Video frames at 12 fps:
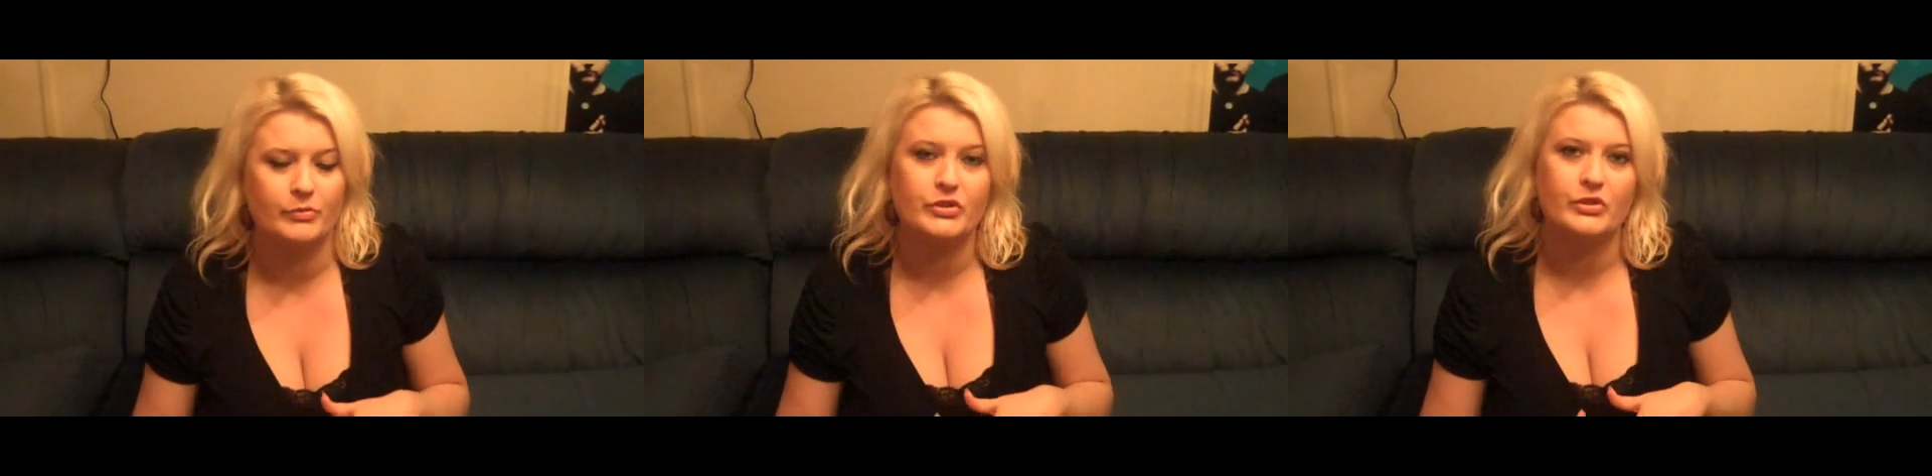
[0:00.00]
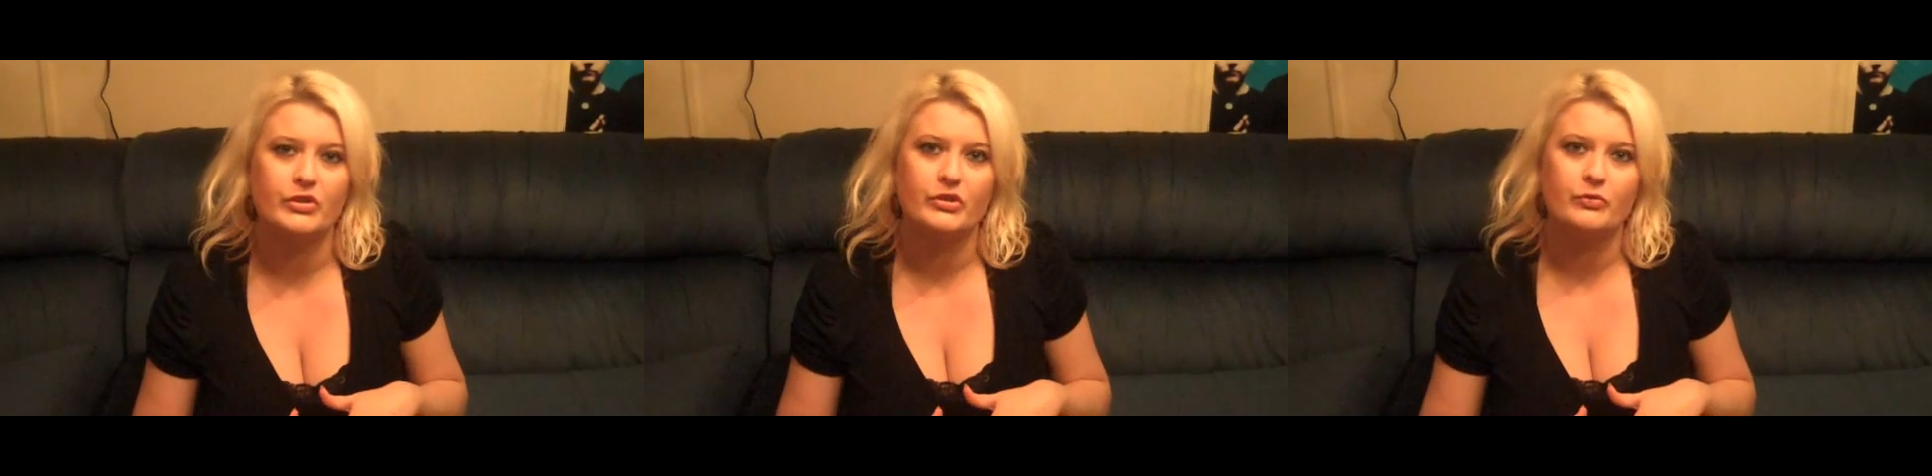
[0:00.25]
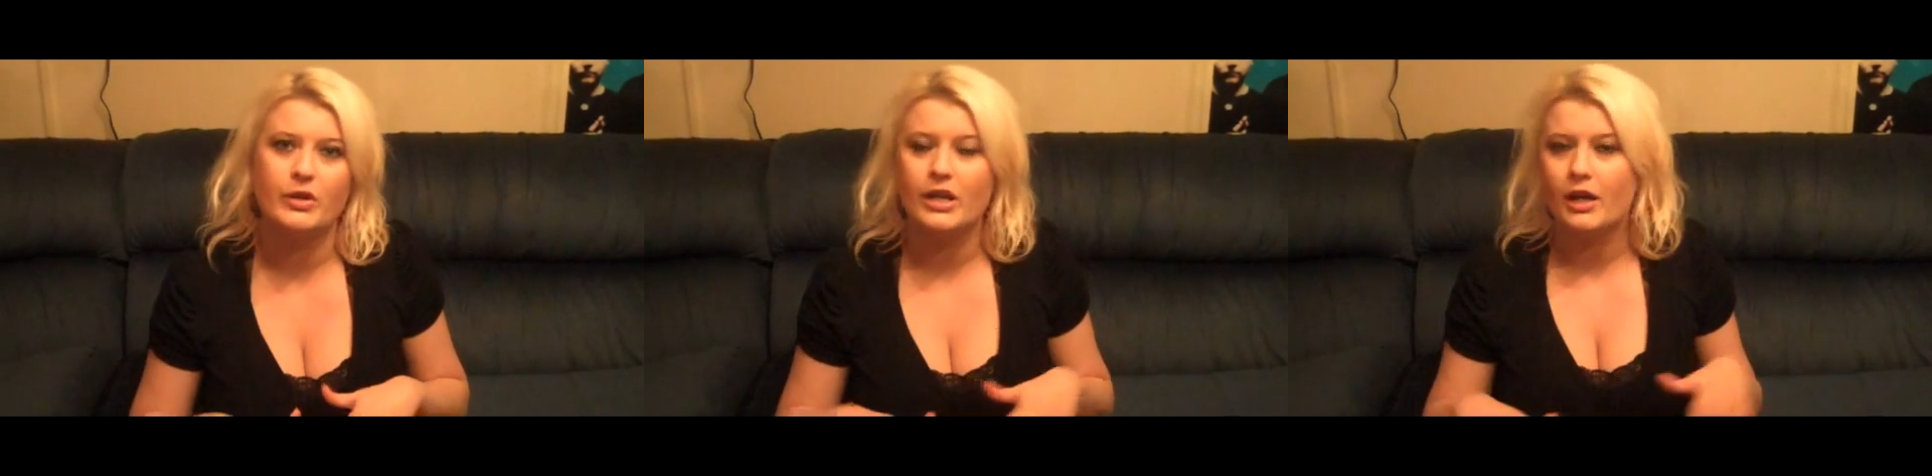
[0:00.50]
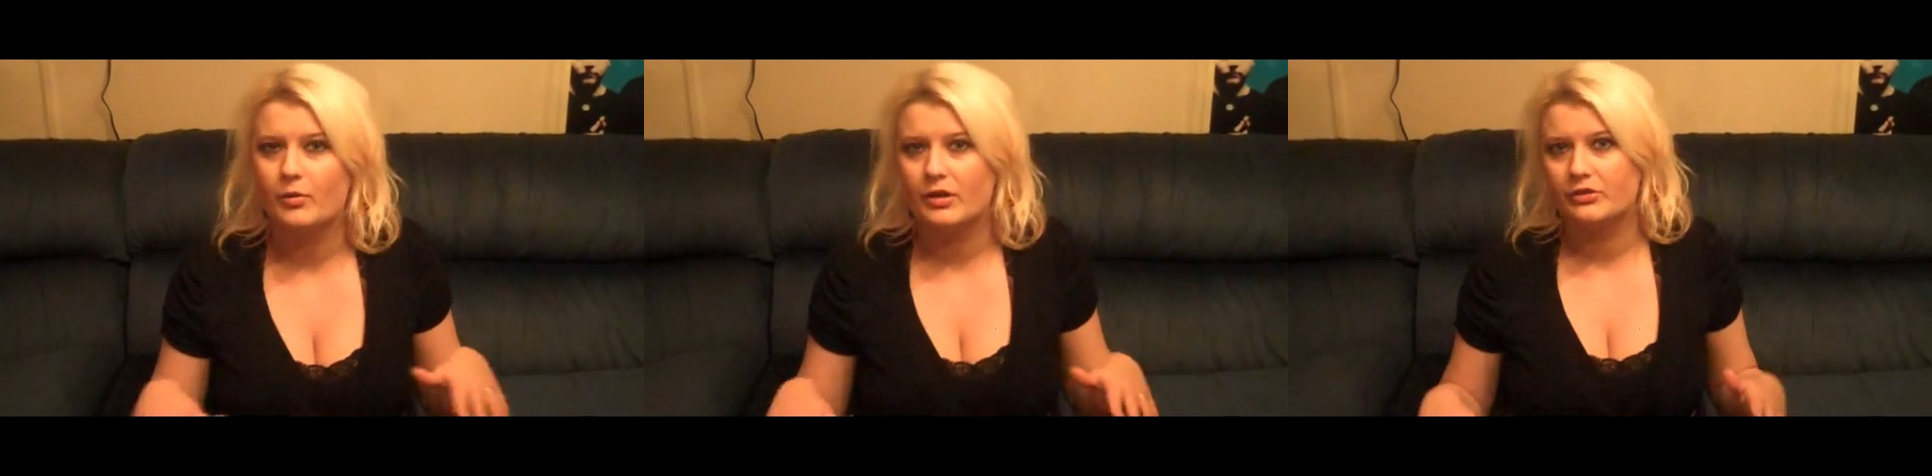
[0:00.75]
So this
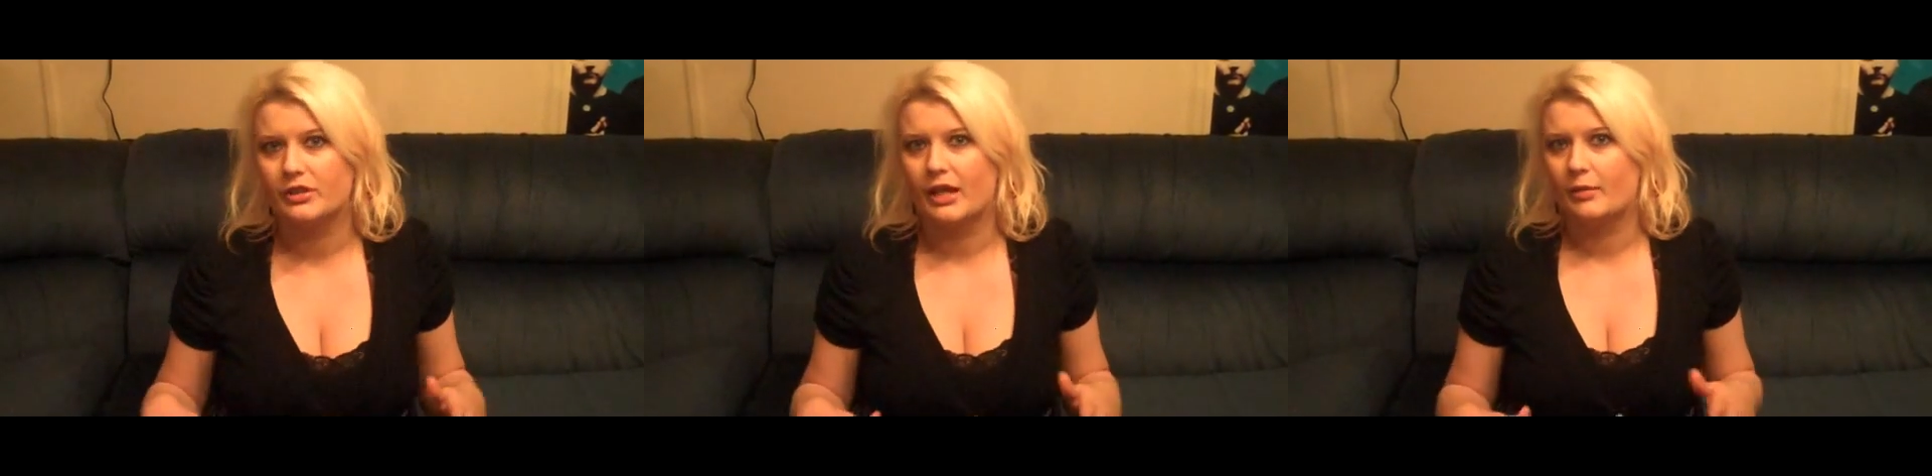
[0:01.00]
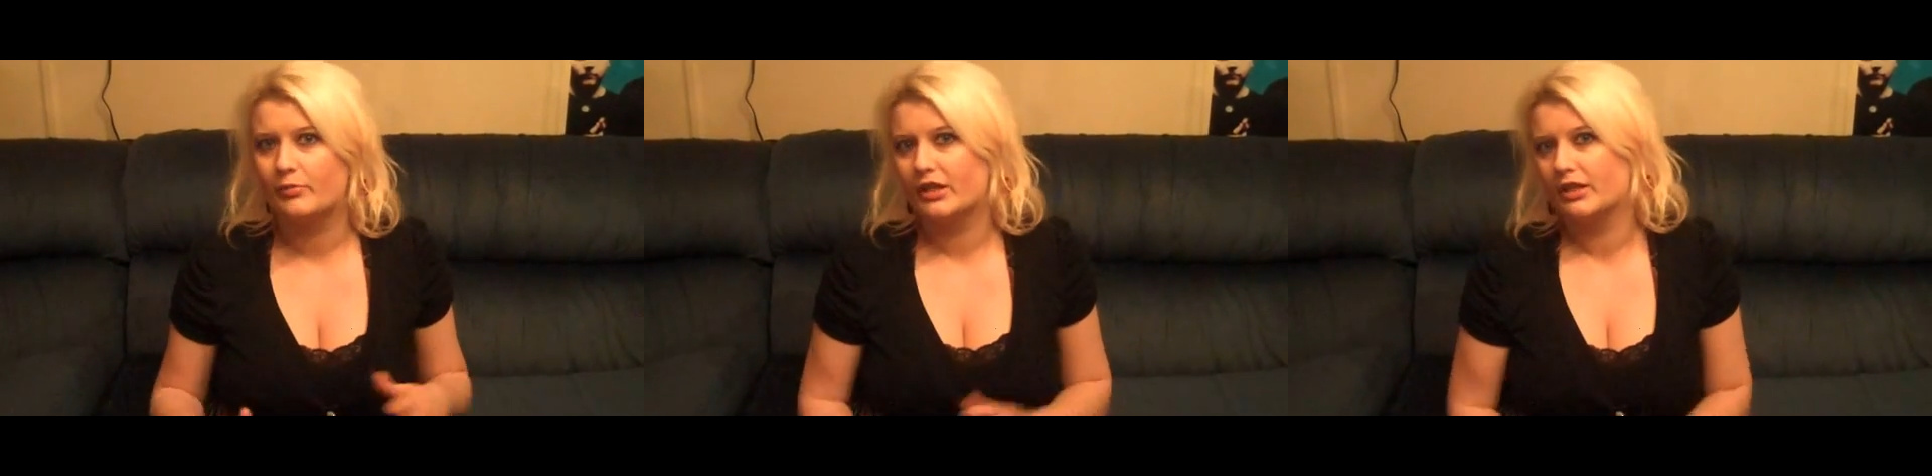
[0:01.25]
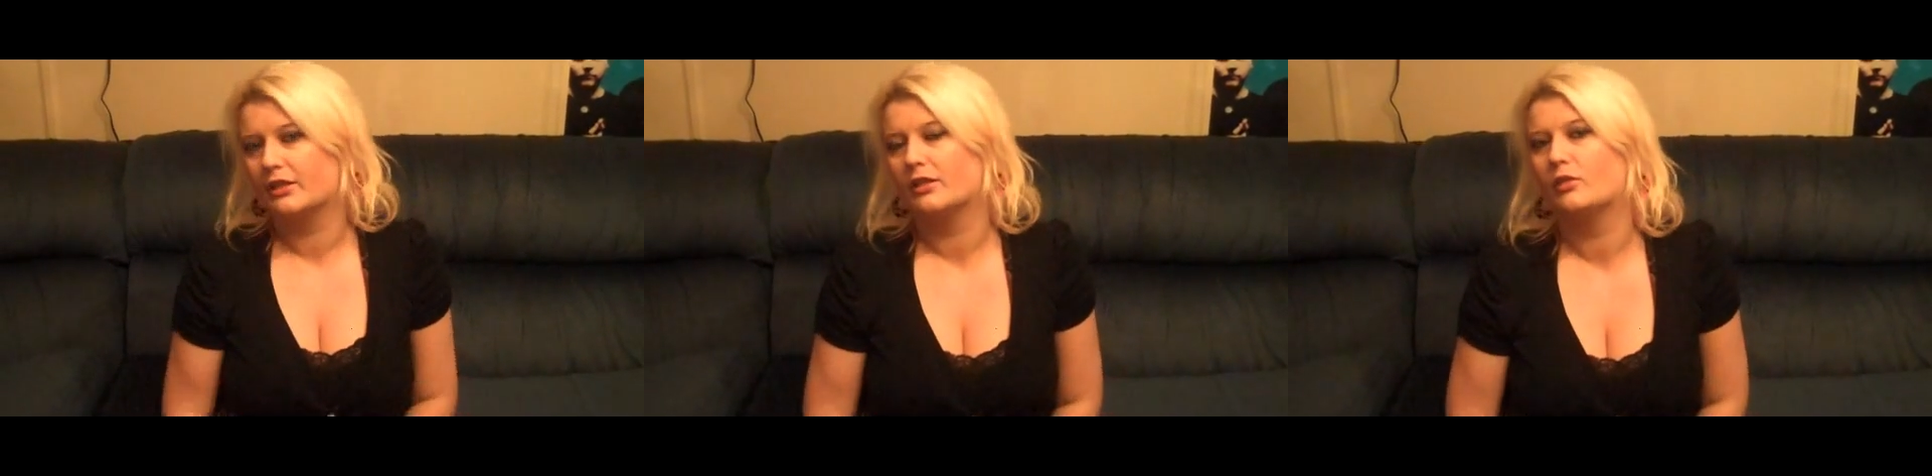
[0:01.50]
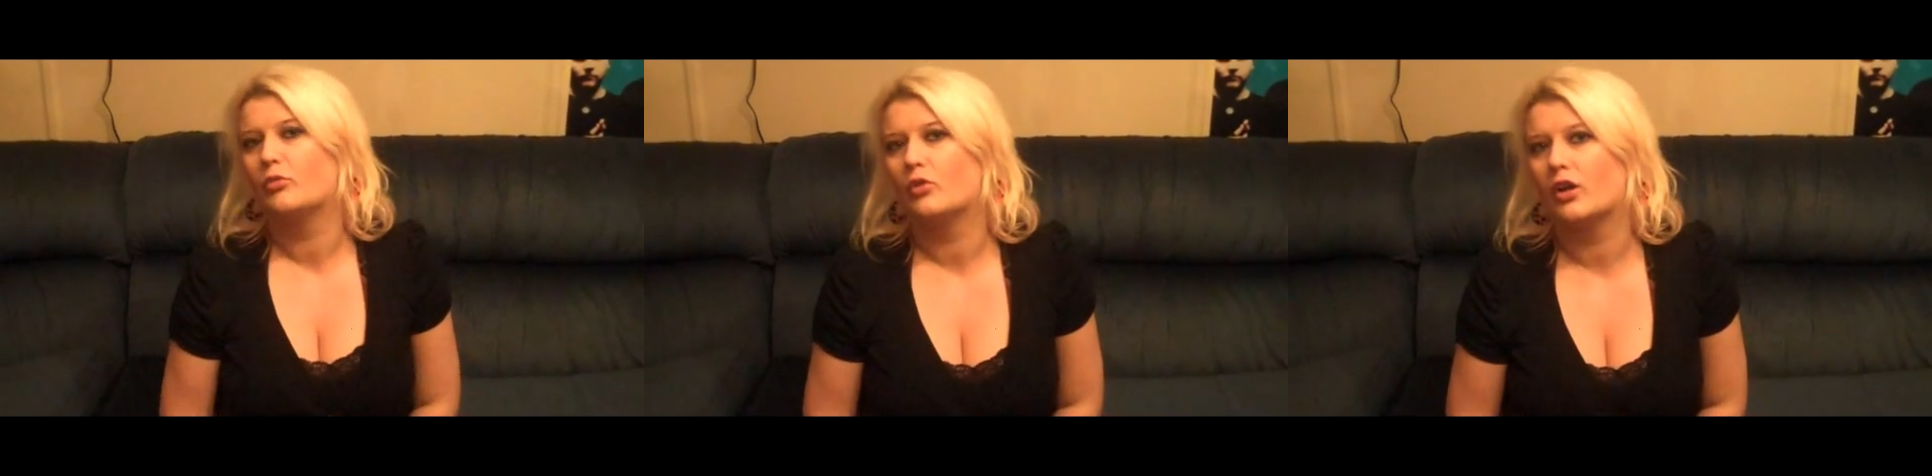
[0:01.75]
week I wanted to elaborate a
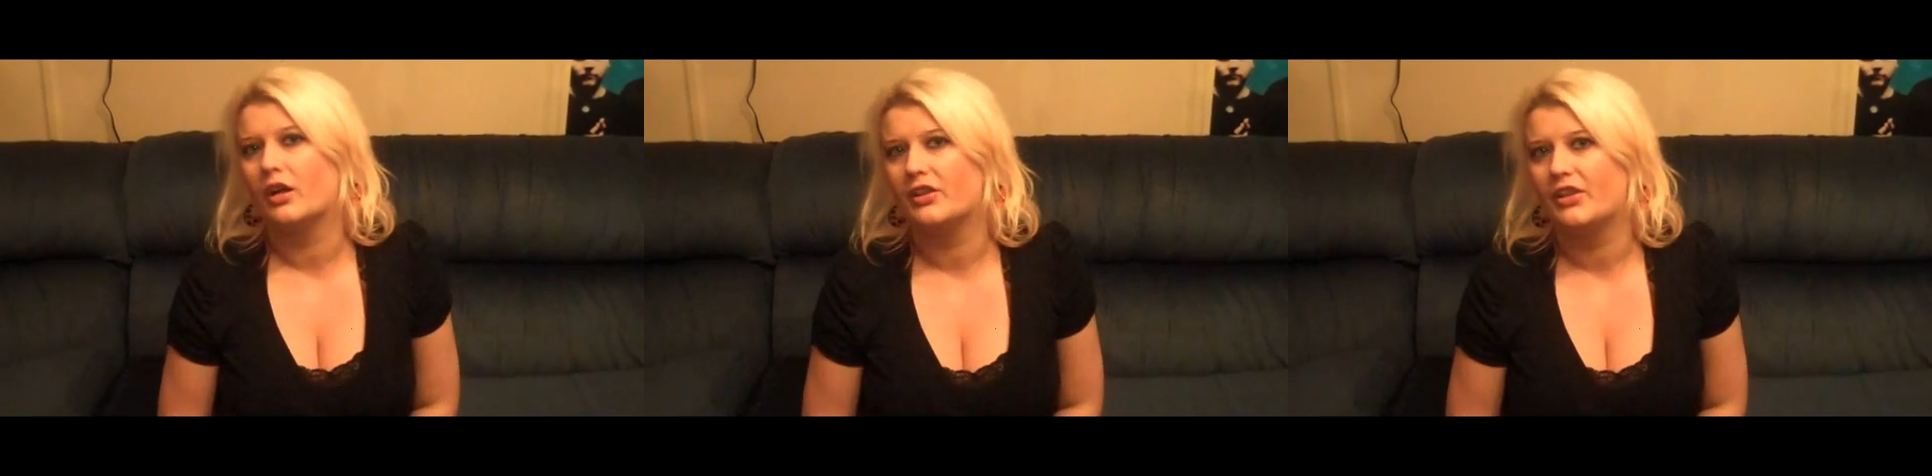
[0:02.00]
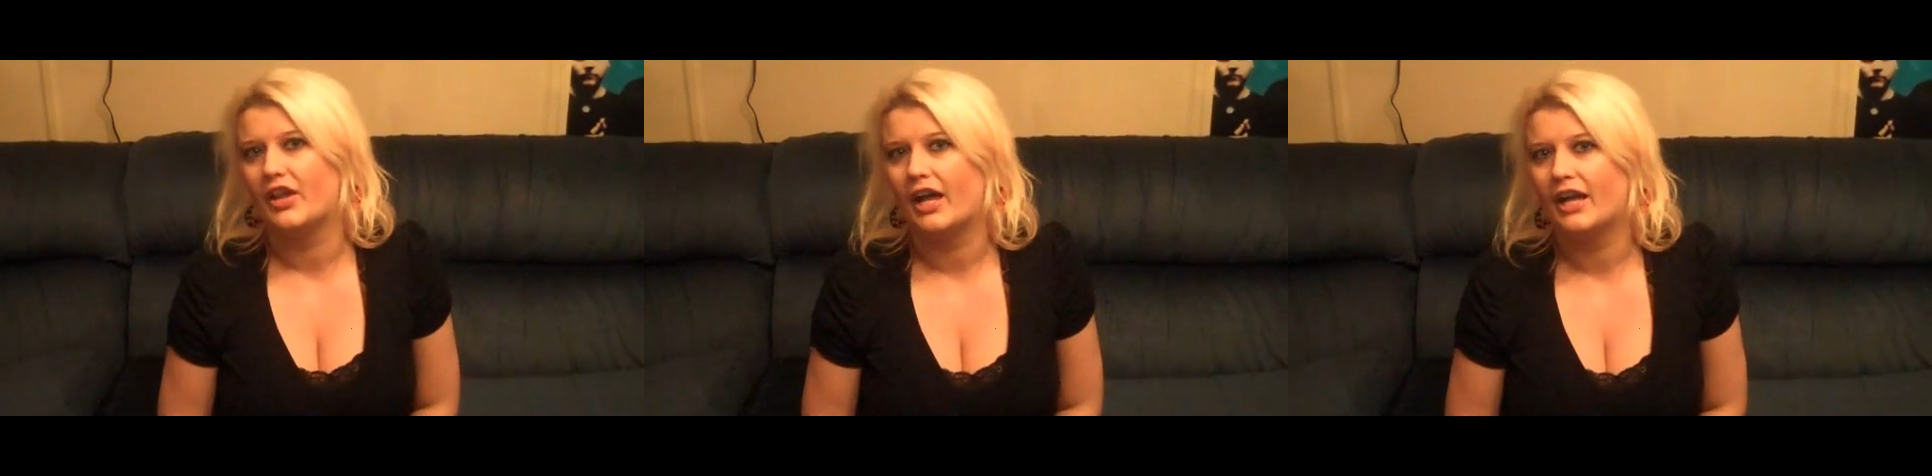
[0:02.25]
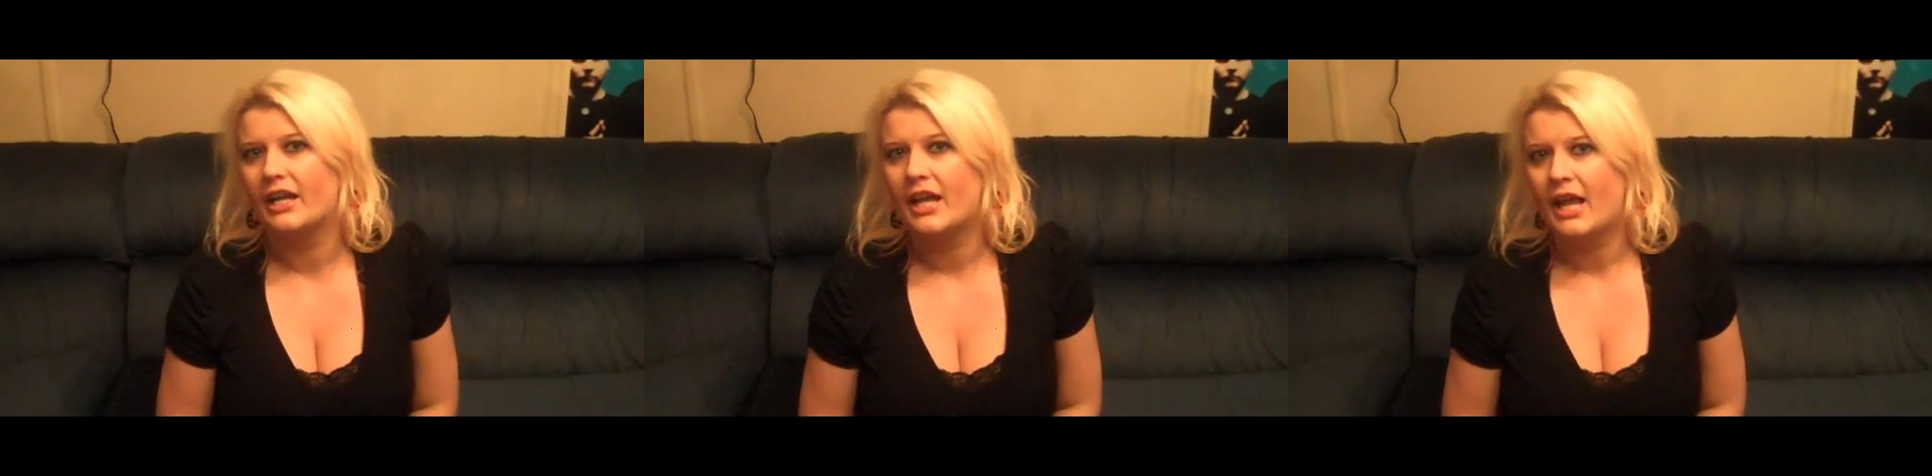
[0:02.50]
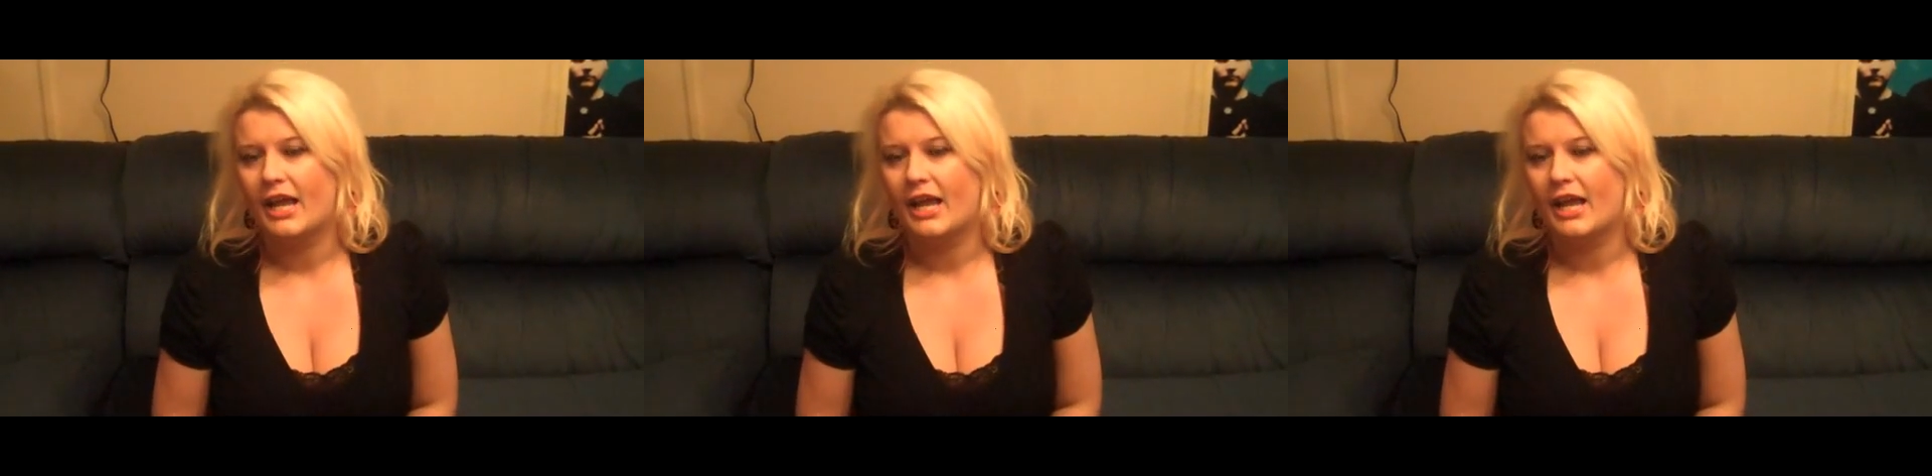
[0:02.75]
little more on that